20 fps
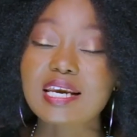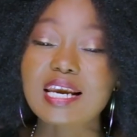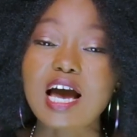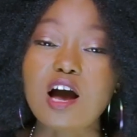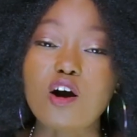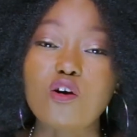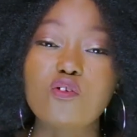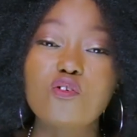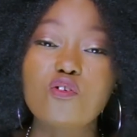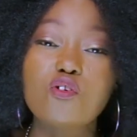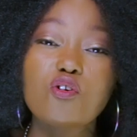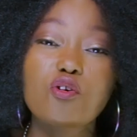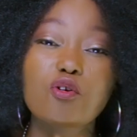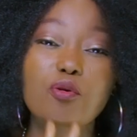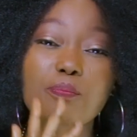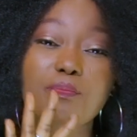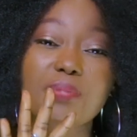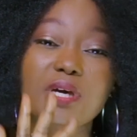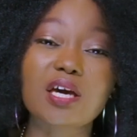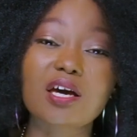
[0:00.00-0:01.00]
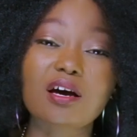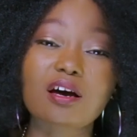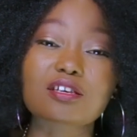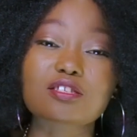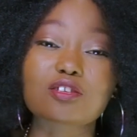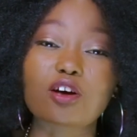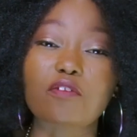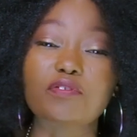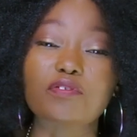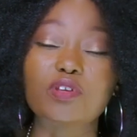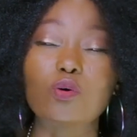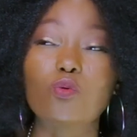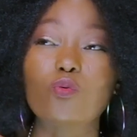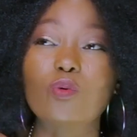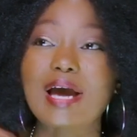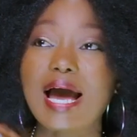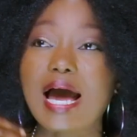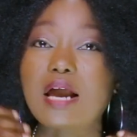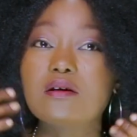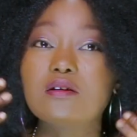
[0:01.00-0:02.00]
Now, because of the
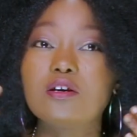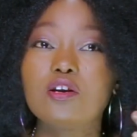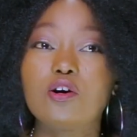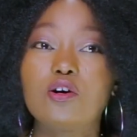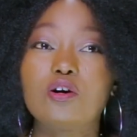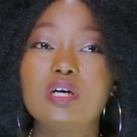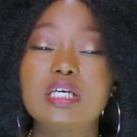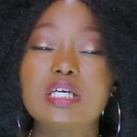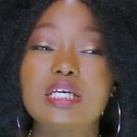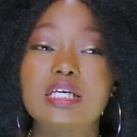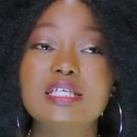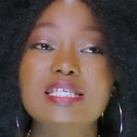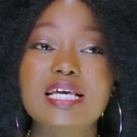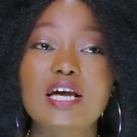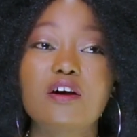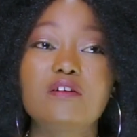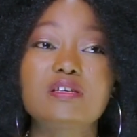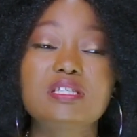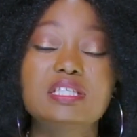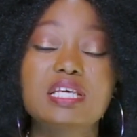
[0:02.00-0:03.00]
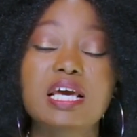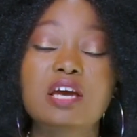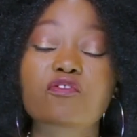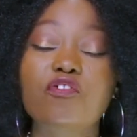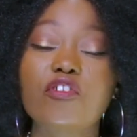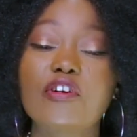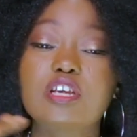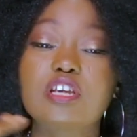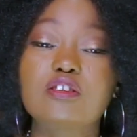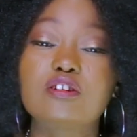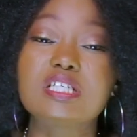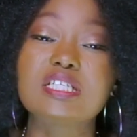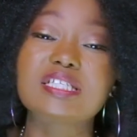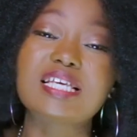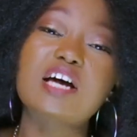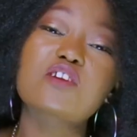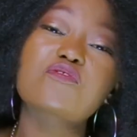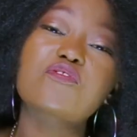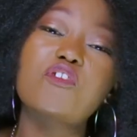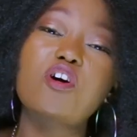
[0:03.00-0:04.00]
way, I don't know, instead of saying foretoshe,
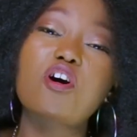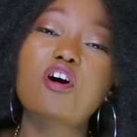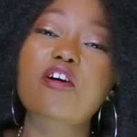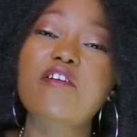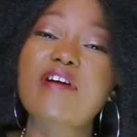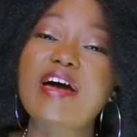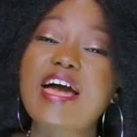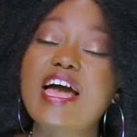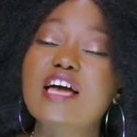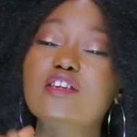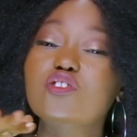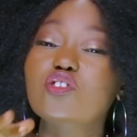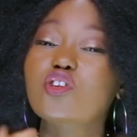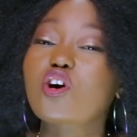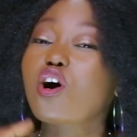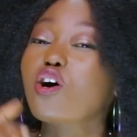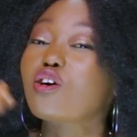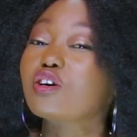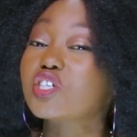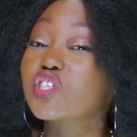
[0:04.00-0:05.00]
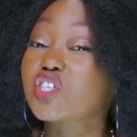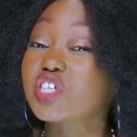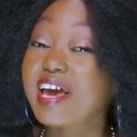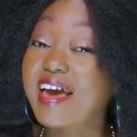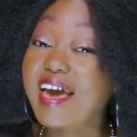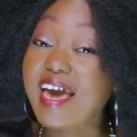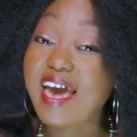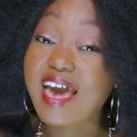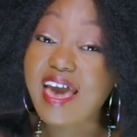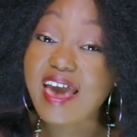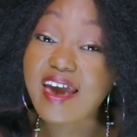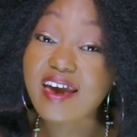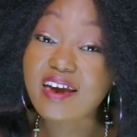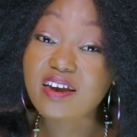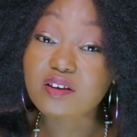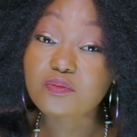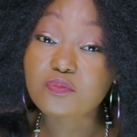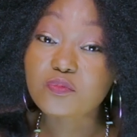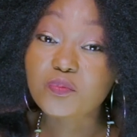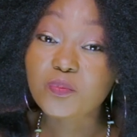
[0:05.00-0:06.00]
he said
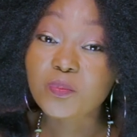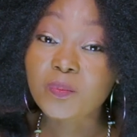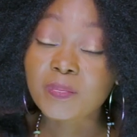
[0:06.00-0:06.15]
foretoshe.